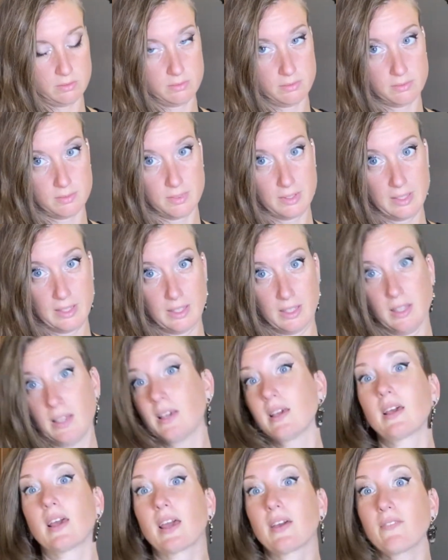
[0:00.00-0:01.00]

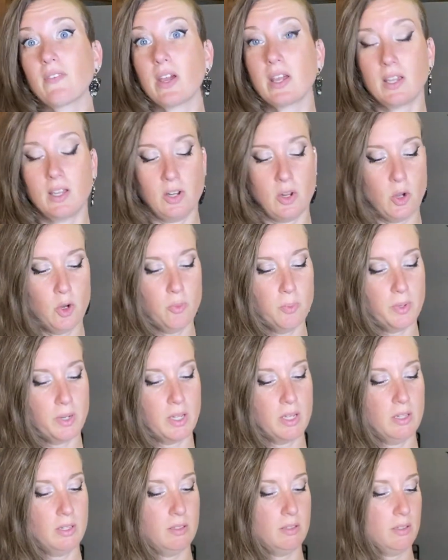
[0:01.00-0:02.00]
if I can open
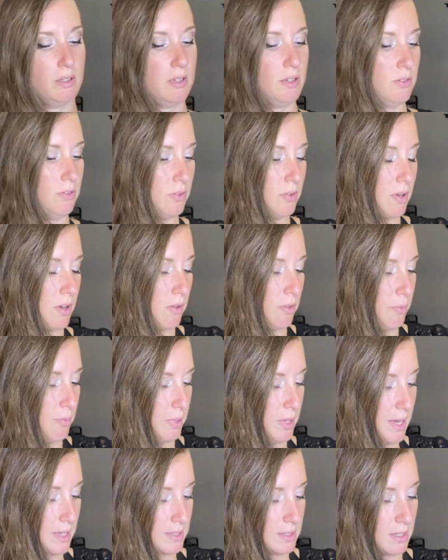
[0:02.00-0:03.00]
it, I don't know how the
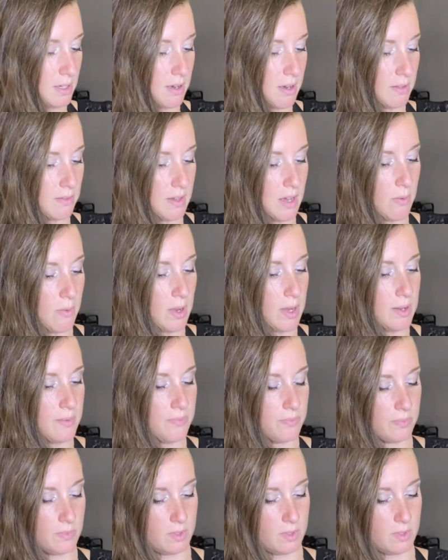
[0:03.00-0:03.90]
plastic got that way.